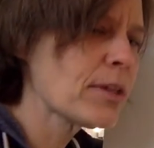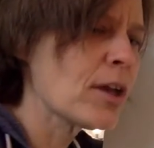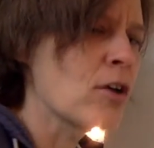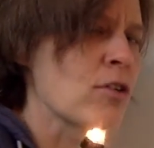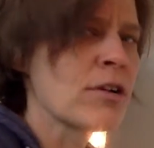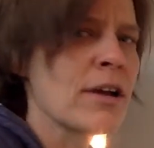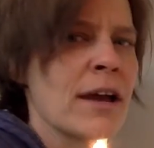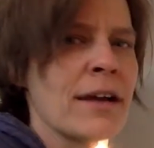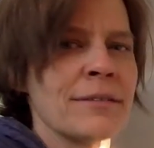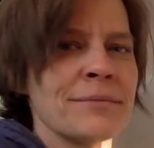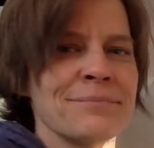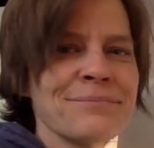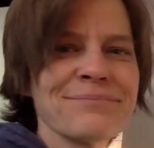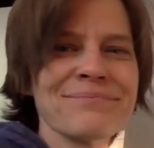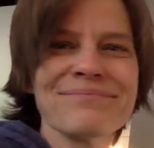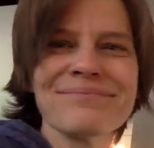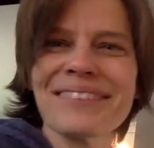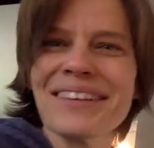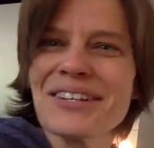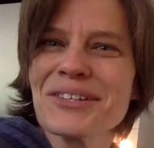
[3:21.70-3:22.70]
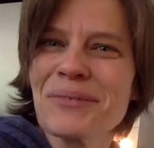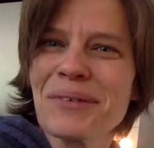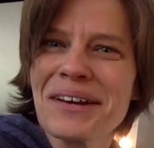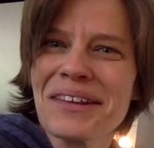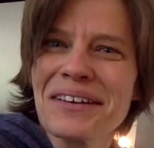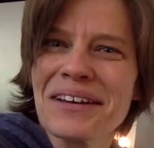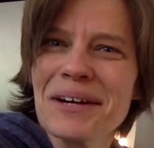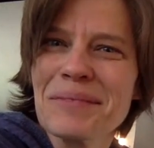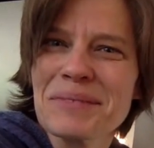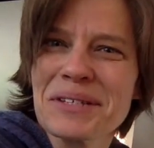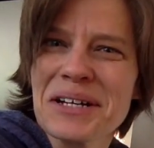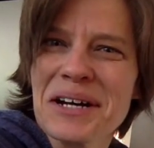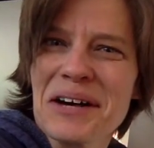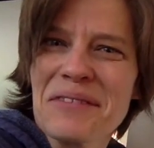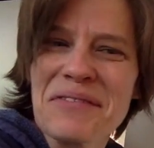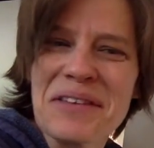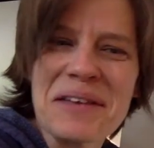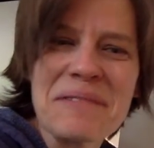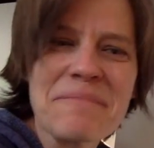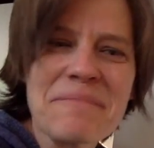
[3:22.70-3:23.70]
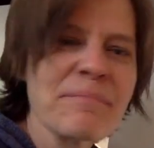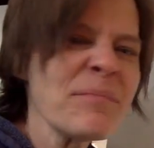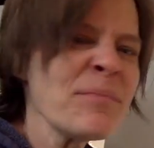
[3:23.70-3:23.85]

Okay, there's one of the cups of coffee.